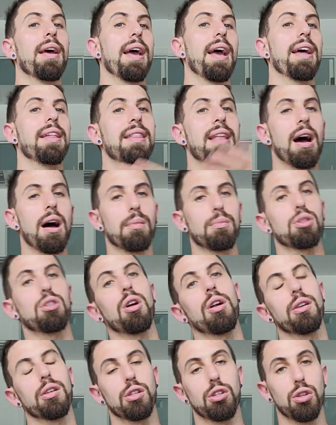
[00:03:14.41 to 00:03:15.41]
And now I'm
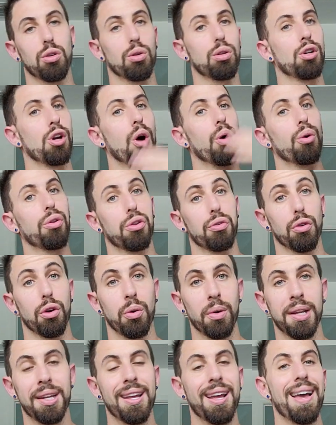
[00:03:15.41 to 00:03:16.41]
starting to go
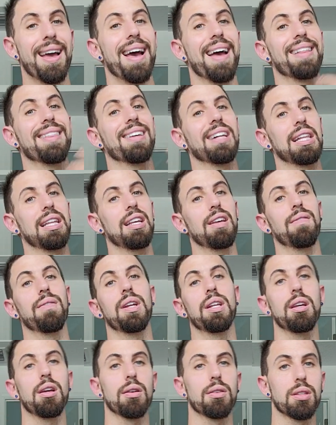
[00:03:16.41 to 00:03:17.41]
through it and delete
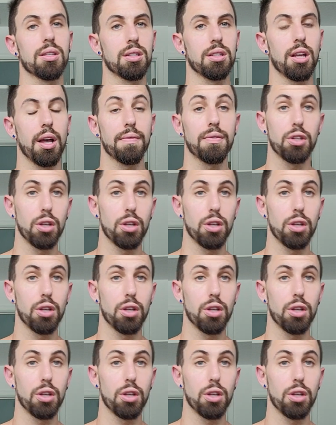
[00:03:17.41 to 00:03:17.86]
videos and stuff.